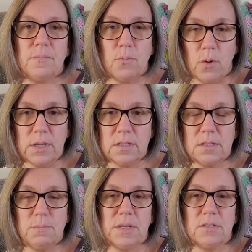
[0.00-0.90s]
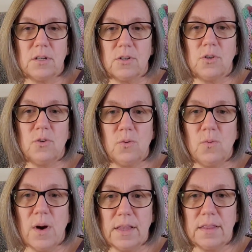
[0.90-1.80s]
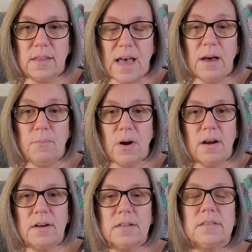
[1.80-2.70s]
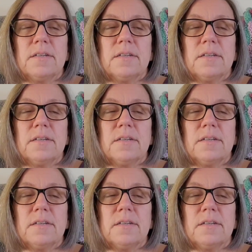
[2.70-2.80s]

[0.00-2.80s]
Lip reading: points based on who won that part.